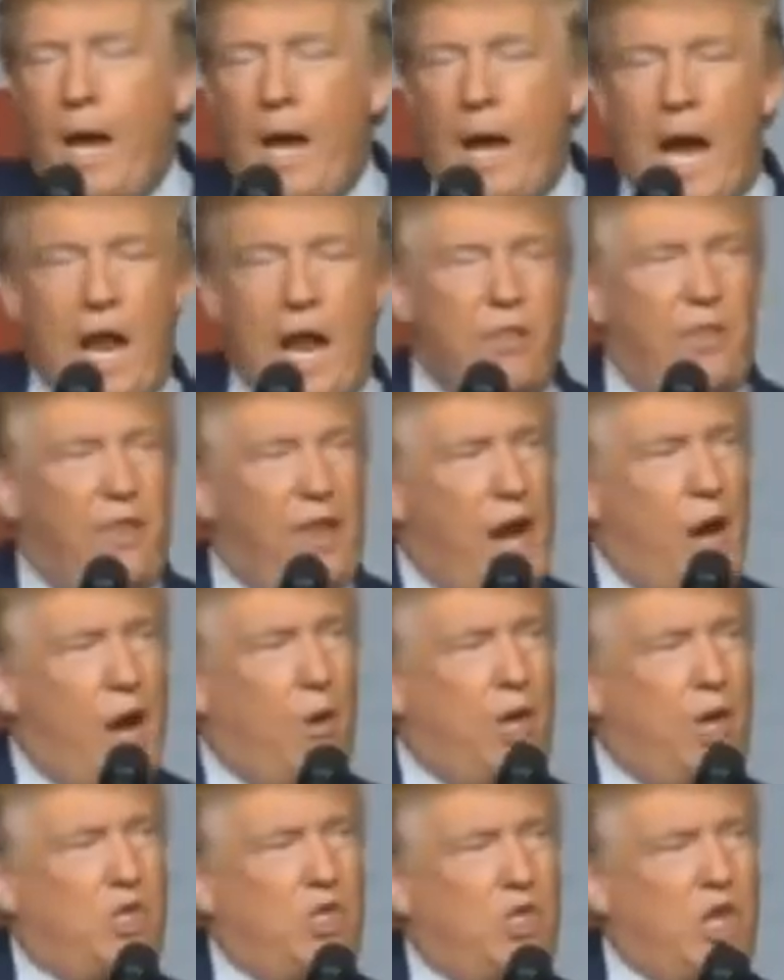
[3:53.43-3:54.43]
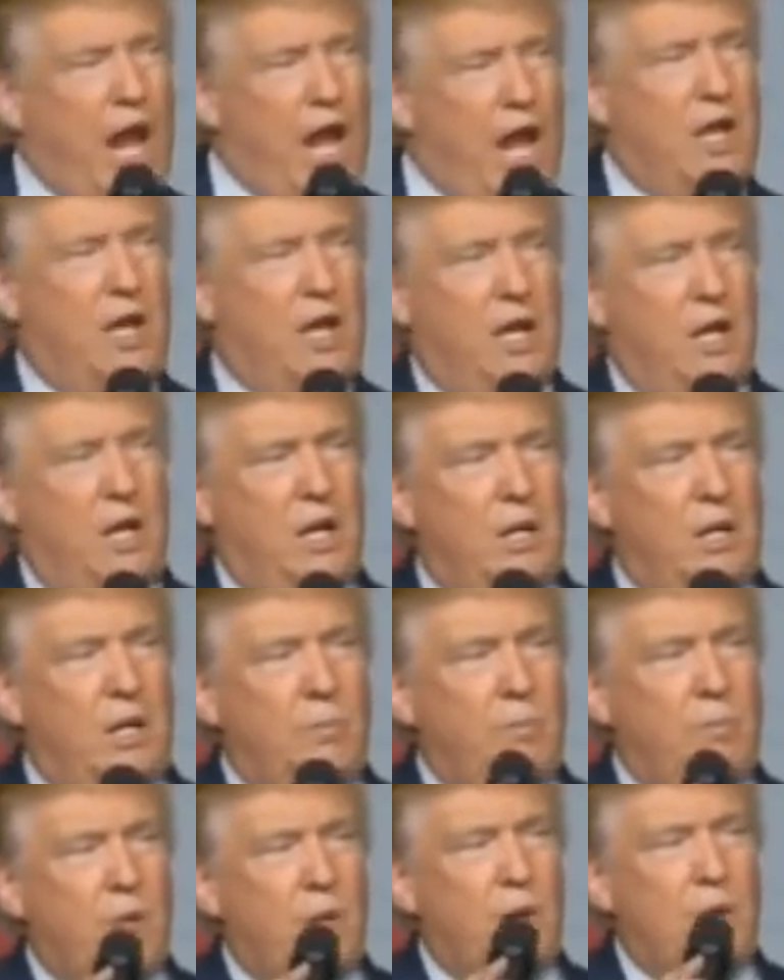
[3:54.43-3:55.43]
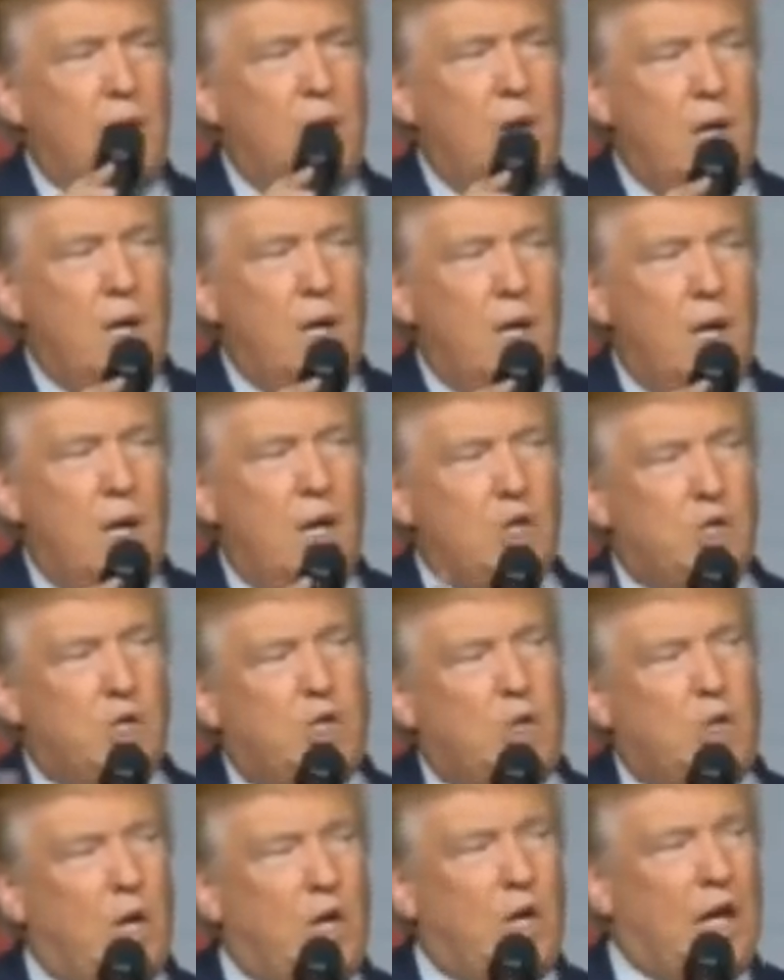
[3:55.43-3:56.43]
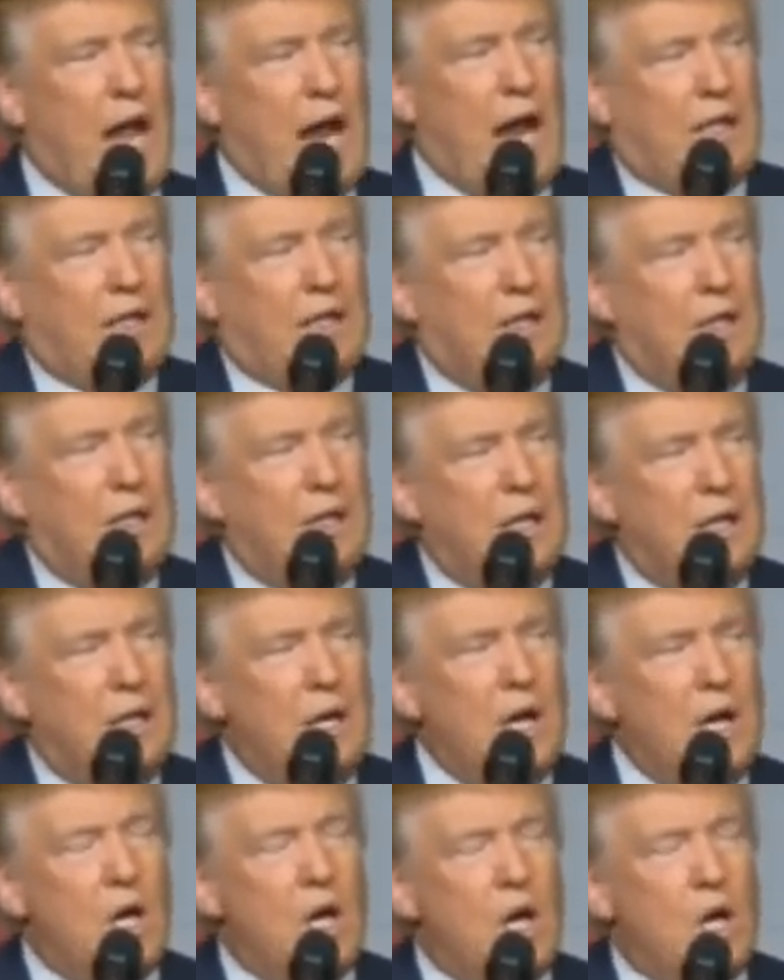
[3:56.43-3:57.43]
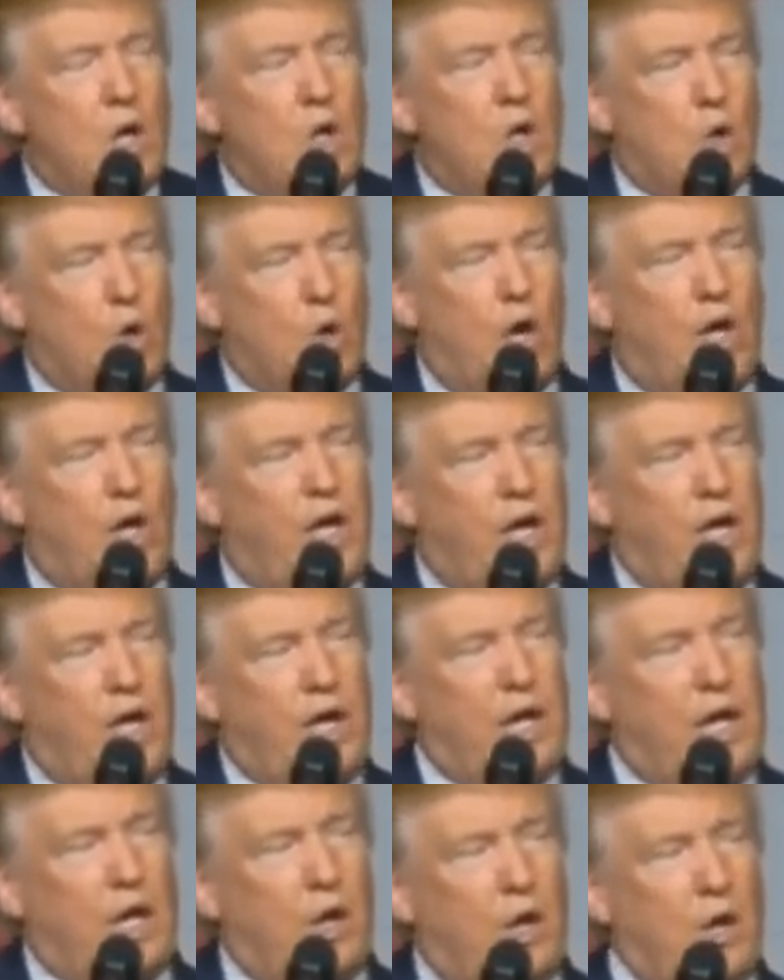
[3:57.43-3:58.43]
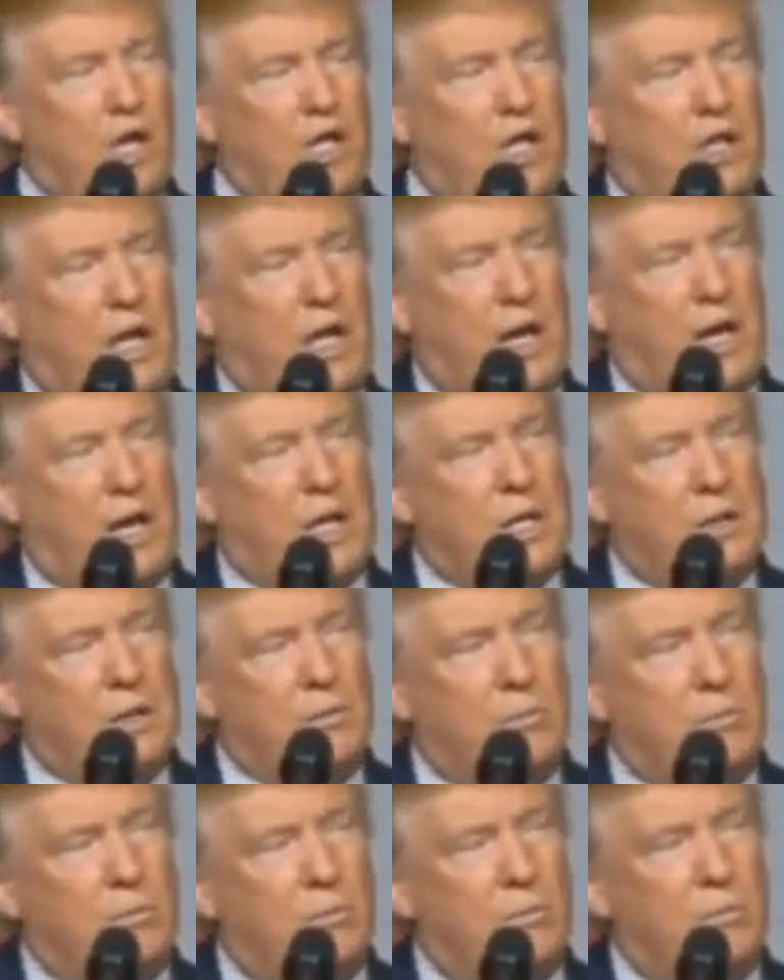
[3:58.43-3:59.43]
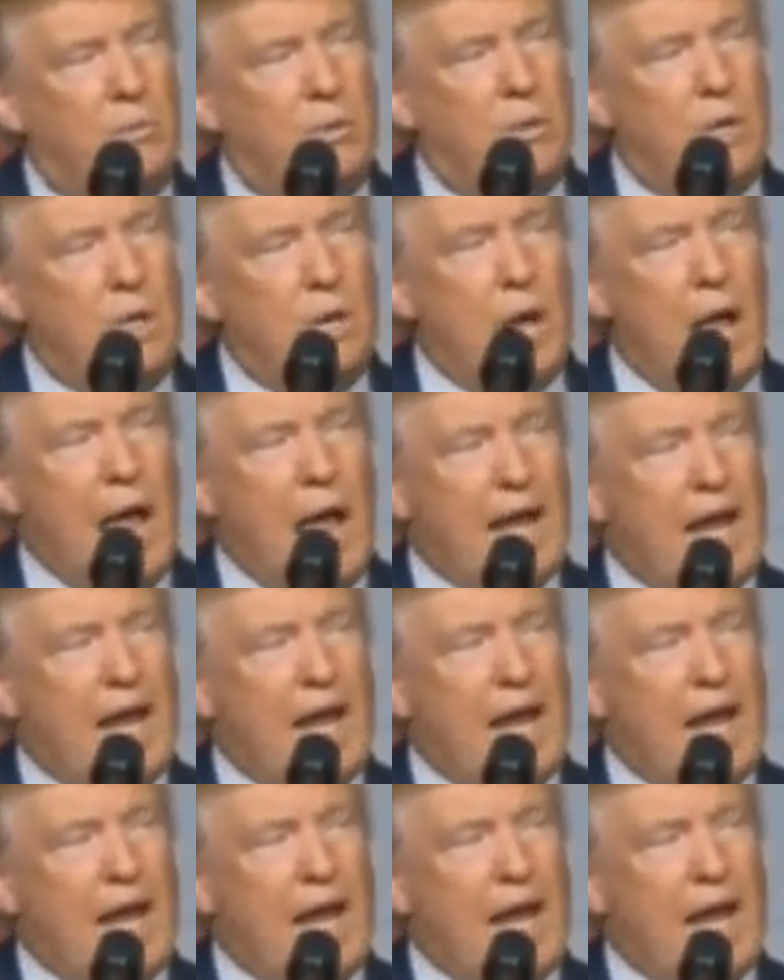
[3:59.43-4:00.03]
And their agenda is to elect crooked Hillary Clinton at